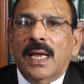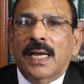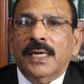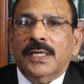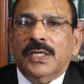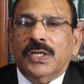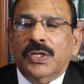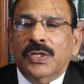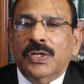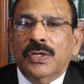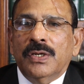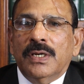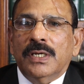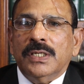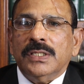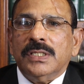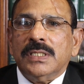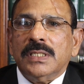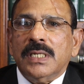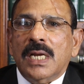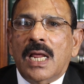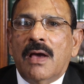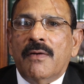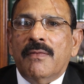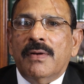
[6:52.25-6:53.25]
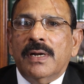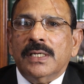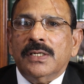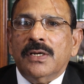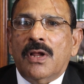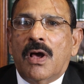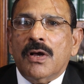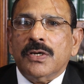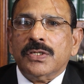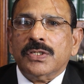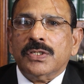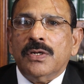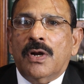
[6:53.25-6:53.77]
at
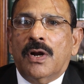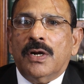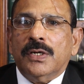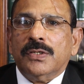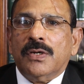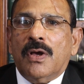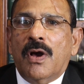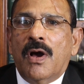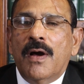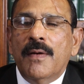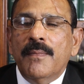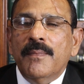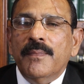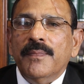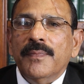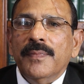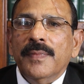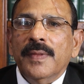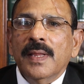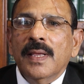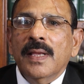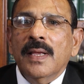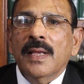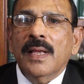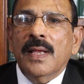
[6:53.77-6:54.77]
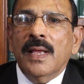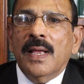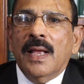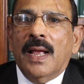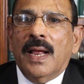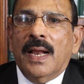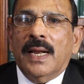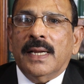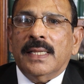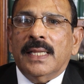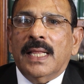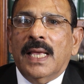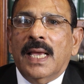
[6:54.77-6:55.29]
ustraveldocs.com
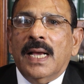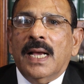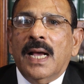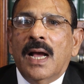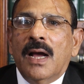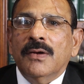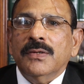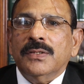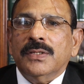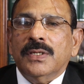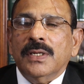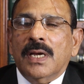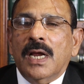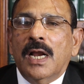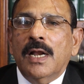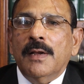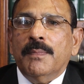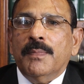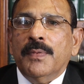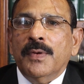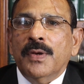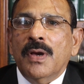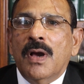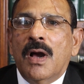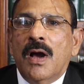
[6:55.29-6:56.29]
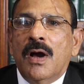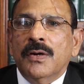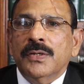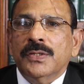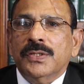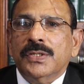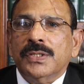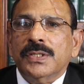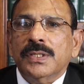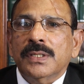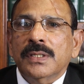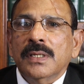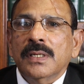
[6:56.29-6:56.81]
and they have to help you out